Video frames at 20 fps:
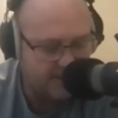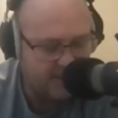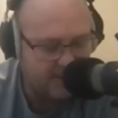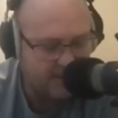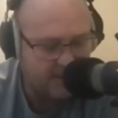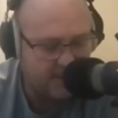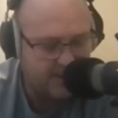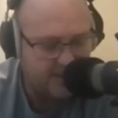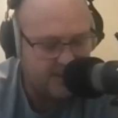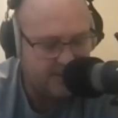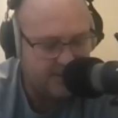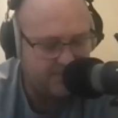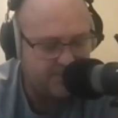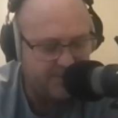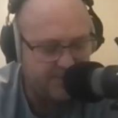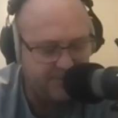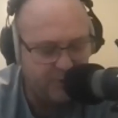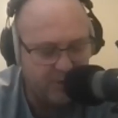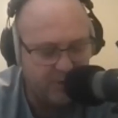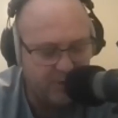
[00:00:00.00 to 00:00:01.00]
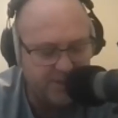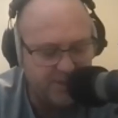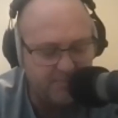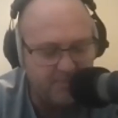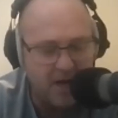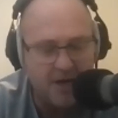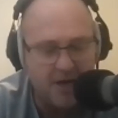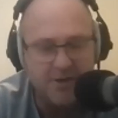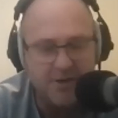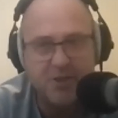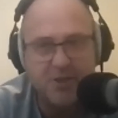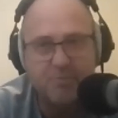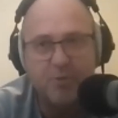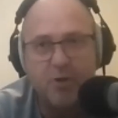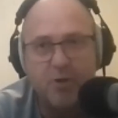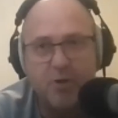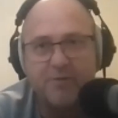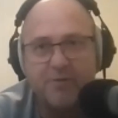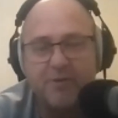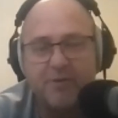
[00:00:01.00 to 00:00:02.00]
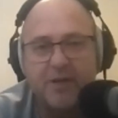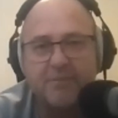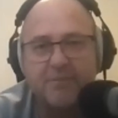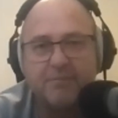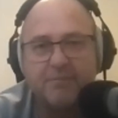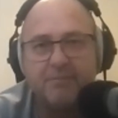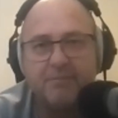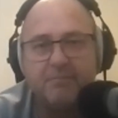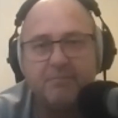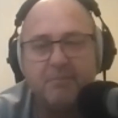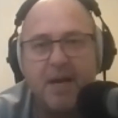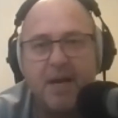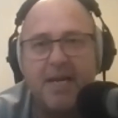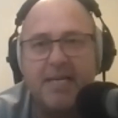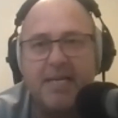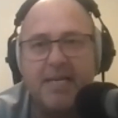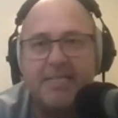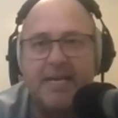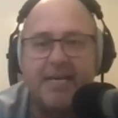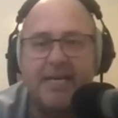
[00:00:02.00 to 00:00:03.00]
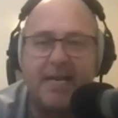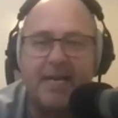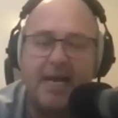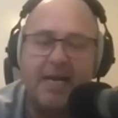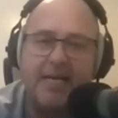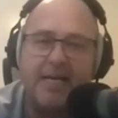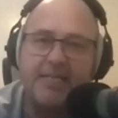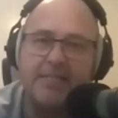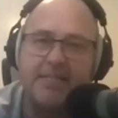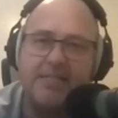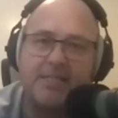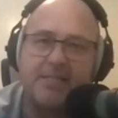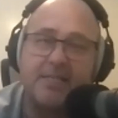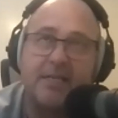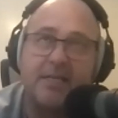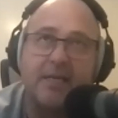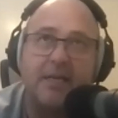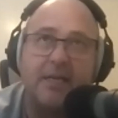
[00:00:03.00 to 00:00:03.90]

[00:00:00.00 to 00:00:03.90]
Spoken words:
the voice of motorsport for many decades